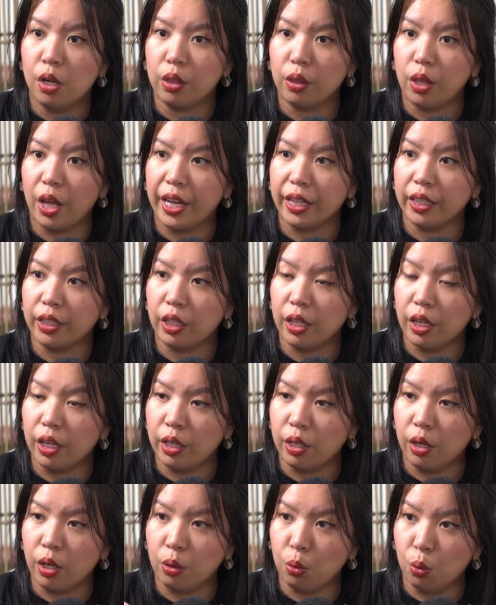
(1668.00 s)
like,
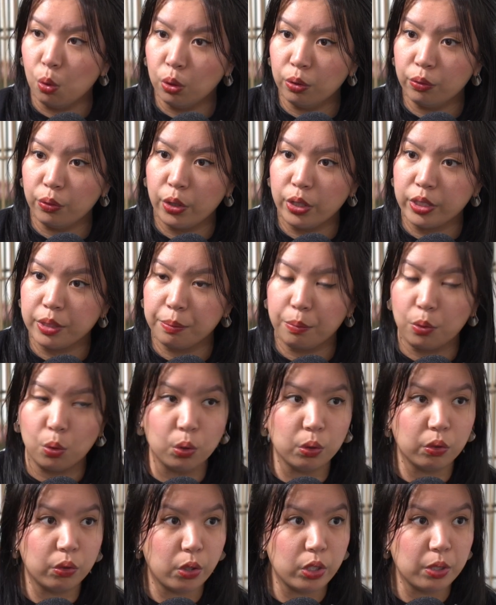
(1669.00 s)
and all
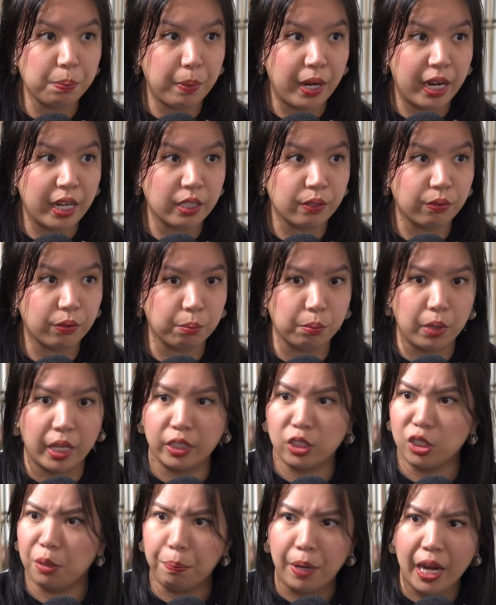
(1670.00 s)
of those bands from
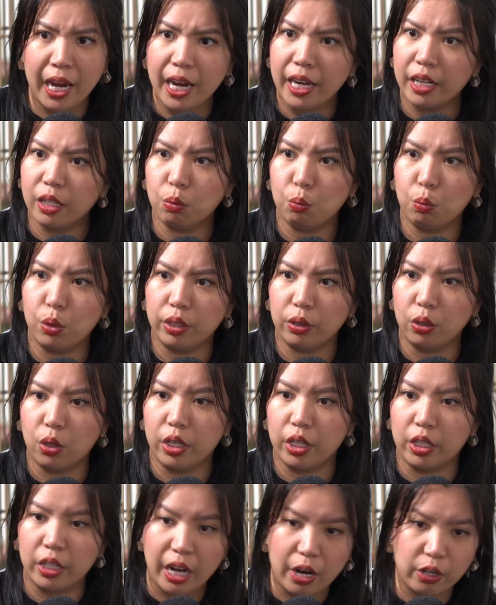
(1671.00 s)
like Japan and
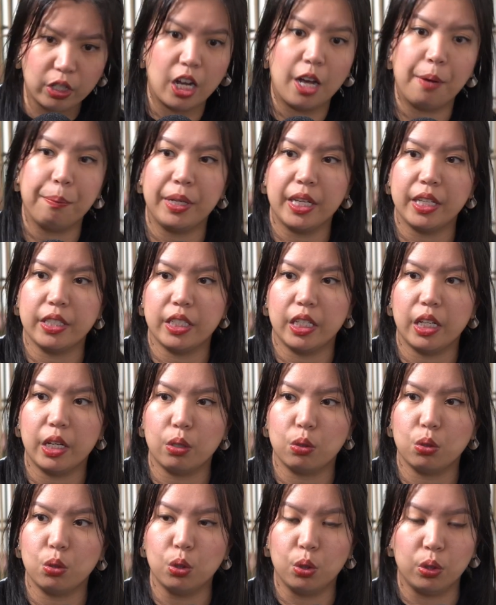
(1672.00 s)
whatnot are now coming into
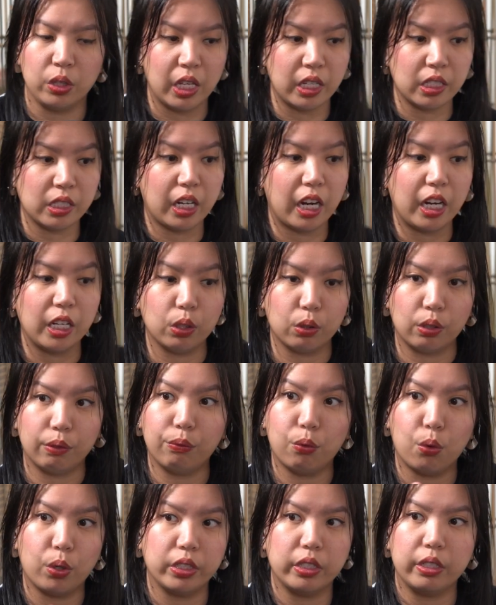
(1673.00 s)
here too. That's catering
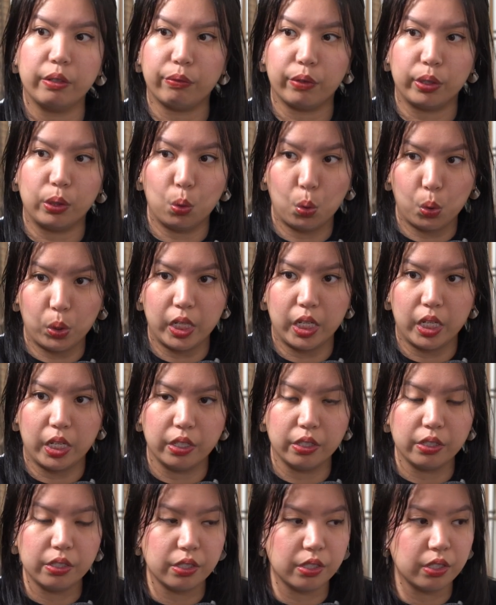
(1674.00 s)
for a different
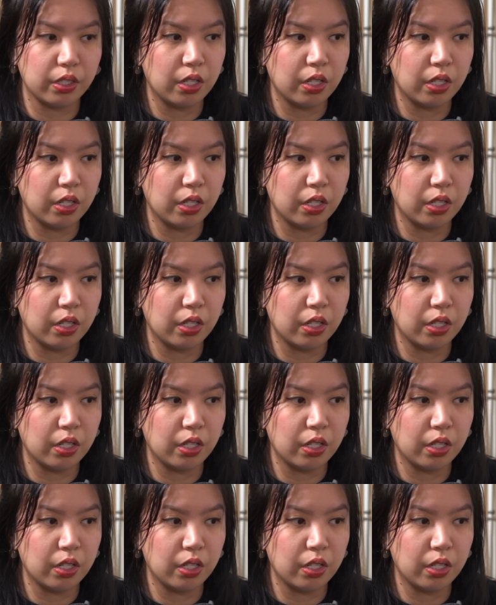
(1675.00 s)
audience.